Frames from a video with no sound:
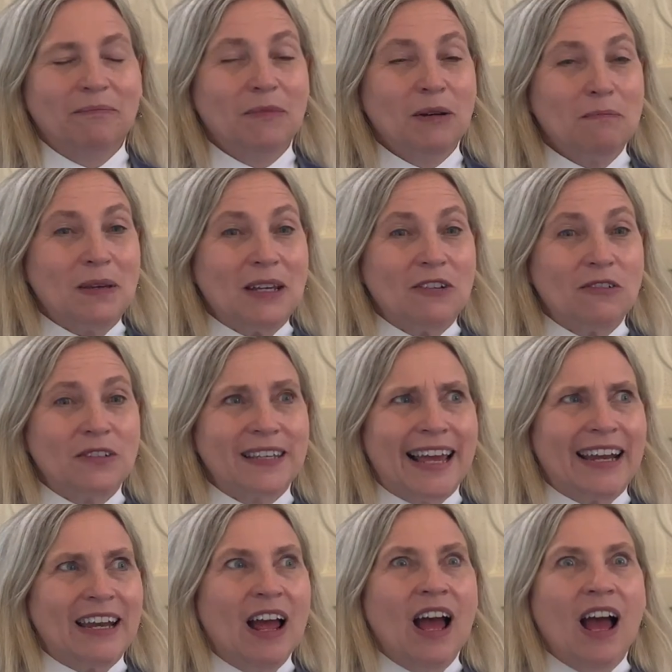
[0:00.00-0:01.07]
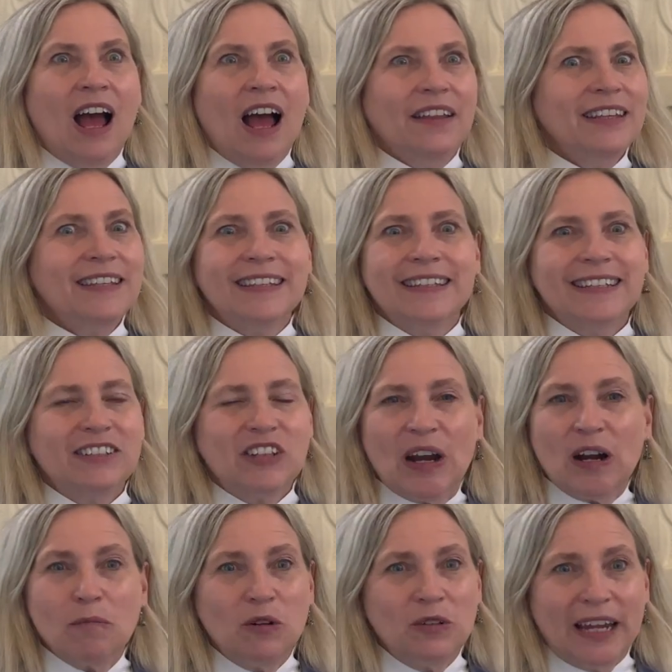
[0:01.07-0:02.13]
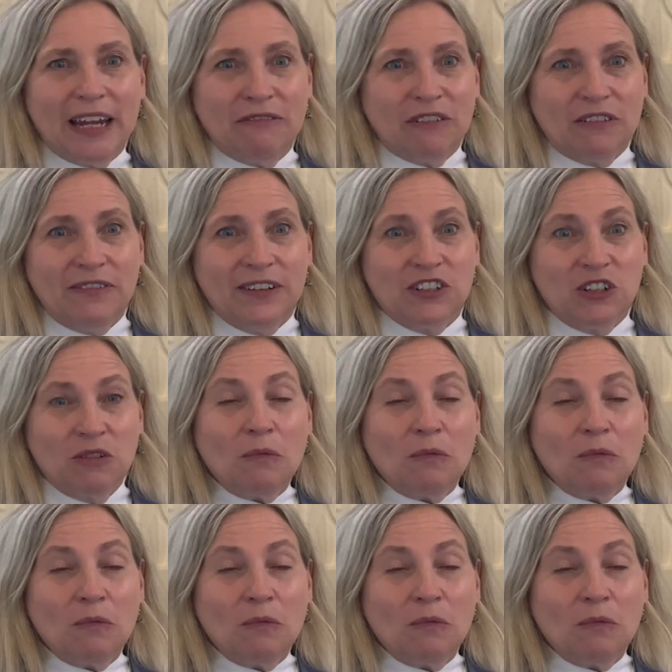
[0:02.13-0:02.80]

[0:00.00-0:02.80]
But Peter said, "This is a terrible day for fishing.